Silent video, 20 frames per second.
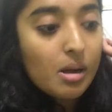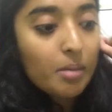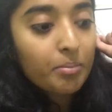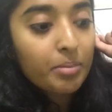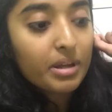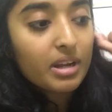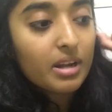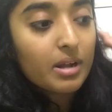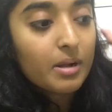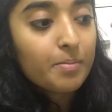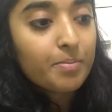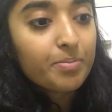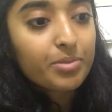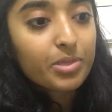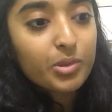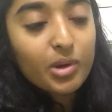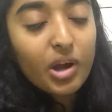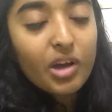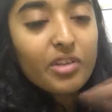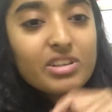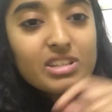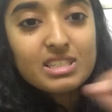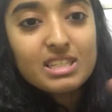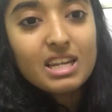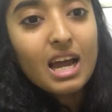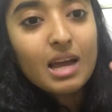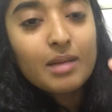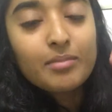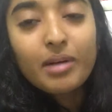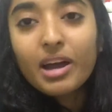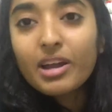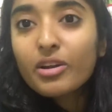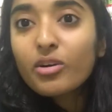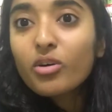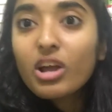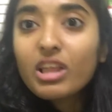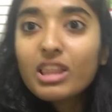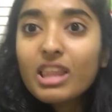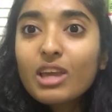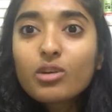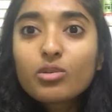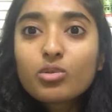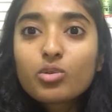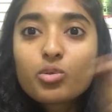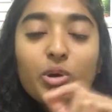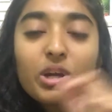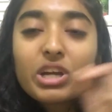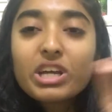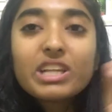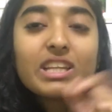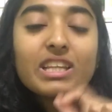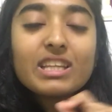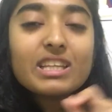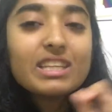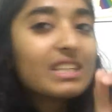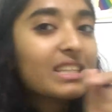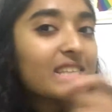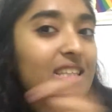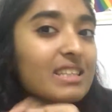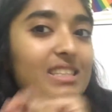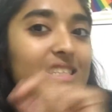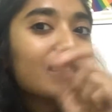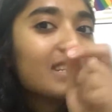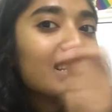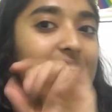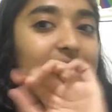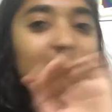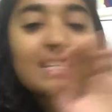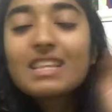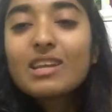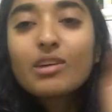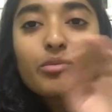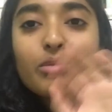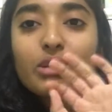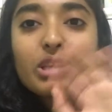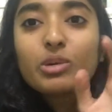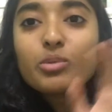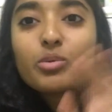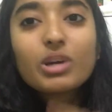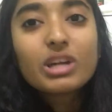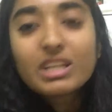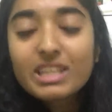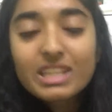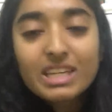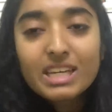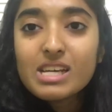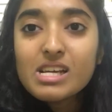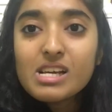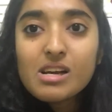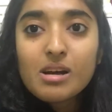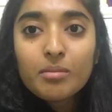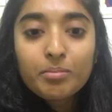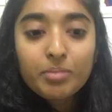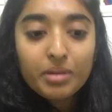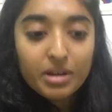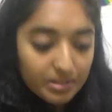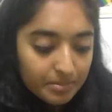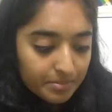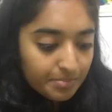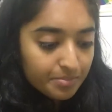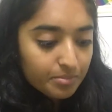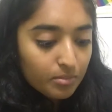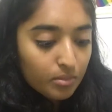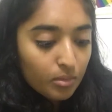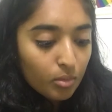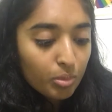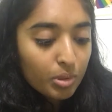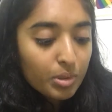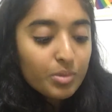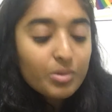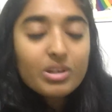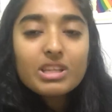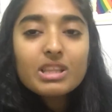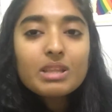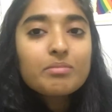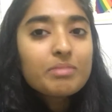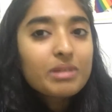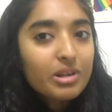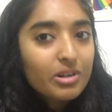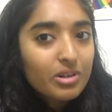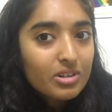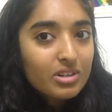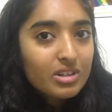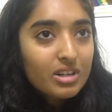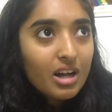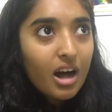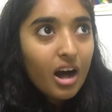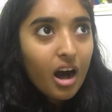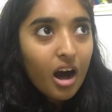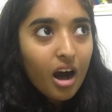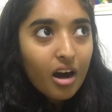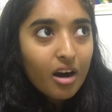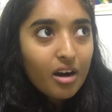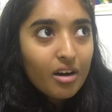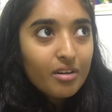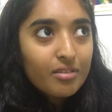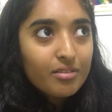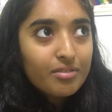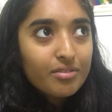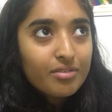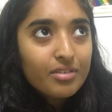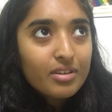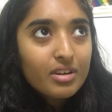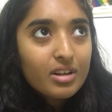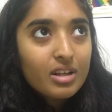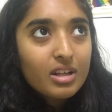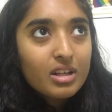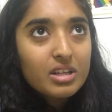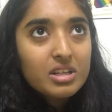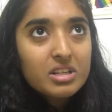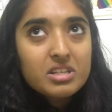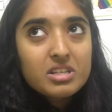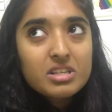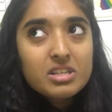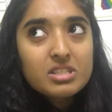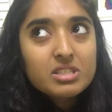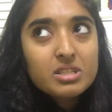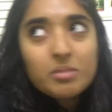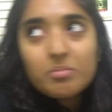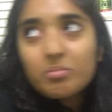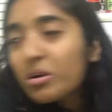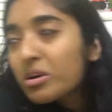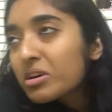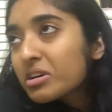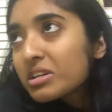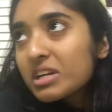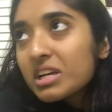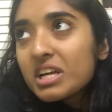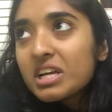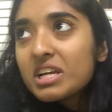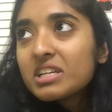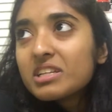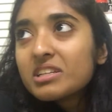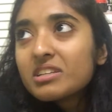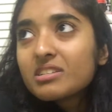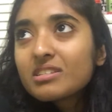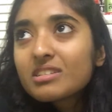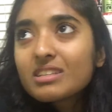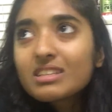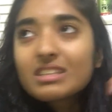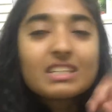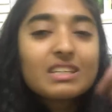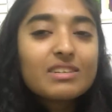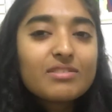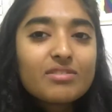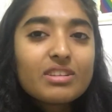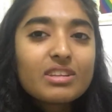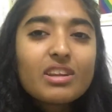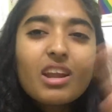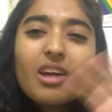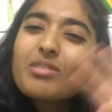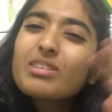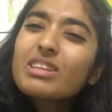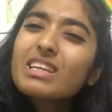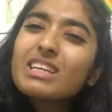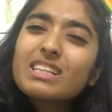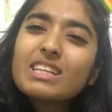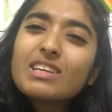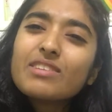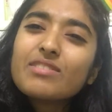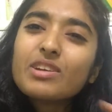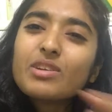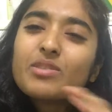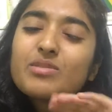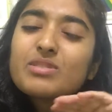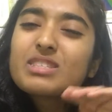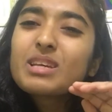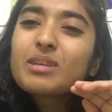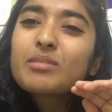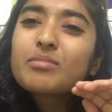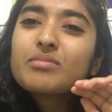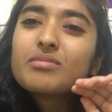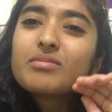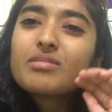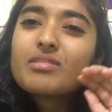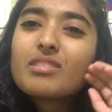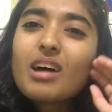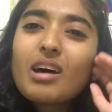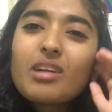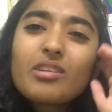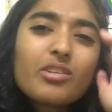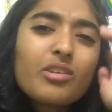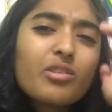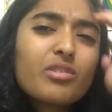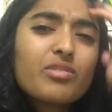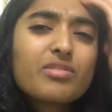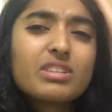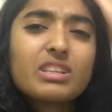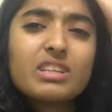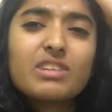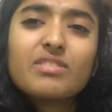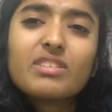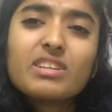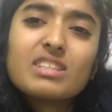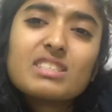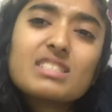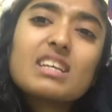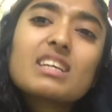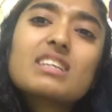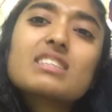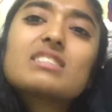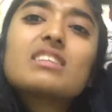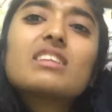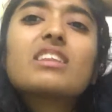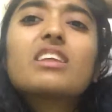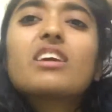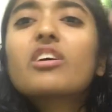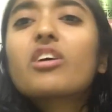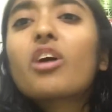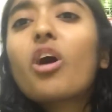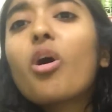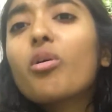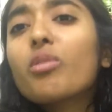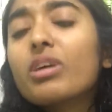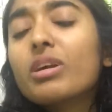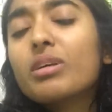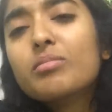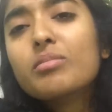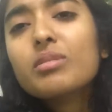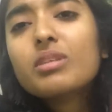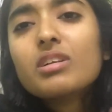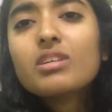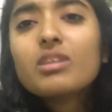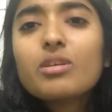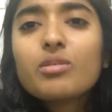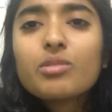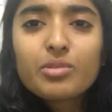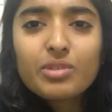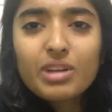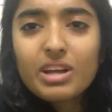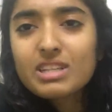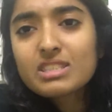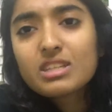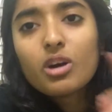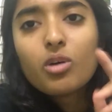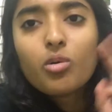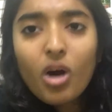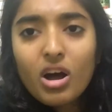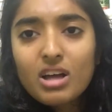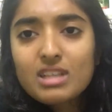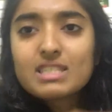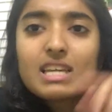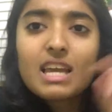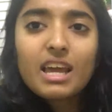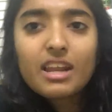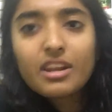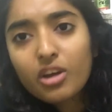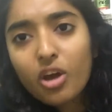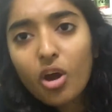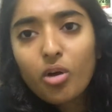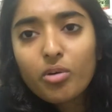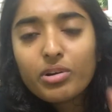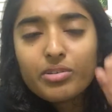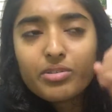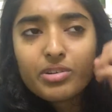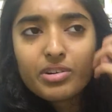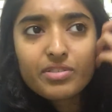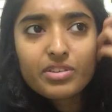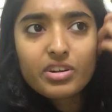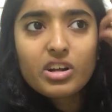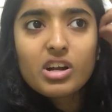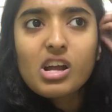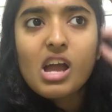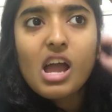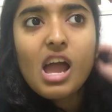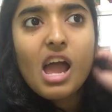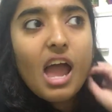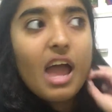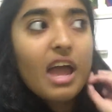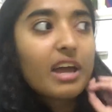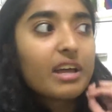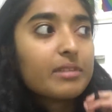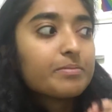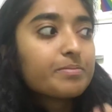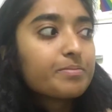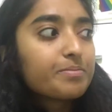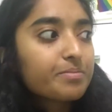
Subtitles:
But throughout this time, I know I said that really quickly, but we were in the middle of some part in Cleveland. Not really Cleveland, it was like, I don't know if Cleveland is next to the Ocoee, but we were next to Hiwassee and Ocoee River, and